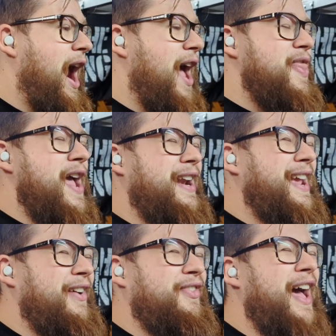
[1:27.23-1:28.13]
And then
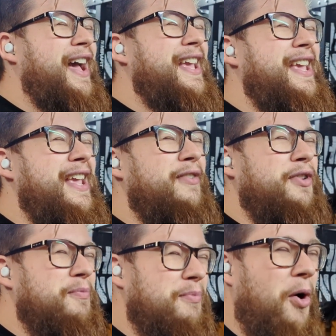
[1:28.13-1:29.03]
if that
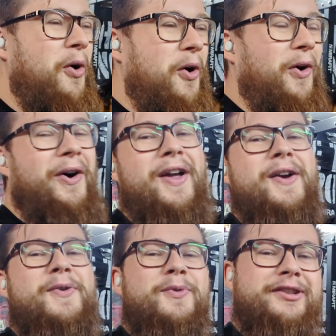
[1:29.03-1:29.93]
even more
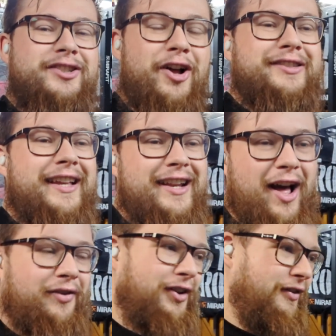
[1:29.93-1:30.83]
was not
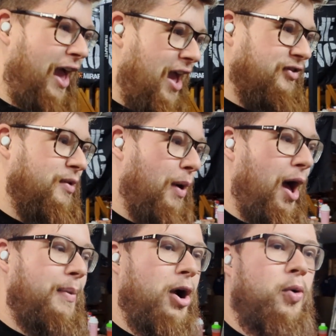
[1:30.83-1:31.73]
enough of heavy
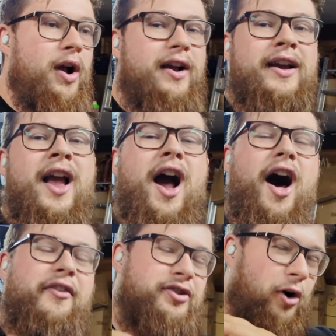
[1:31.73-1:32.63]
barbell work,
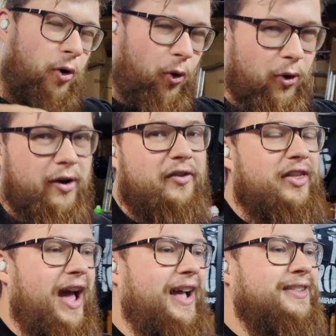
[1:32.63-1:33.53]
after all of
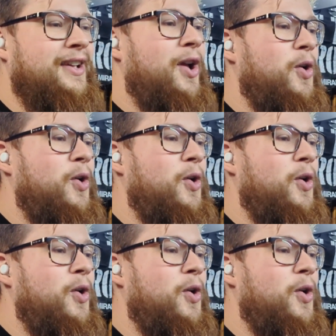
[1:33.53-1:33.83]
that,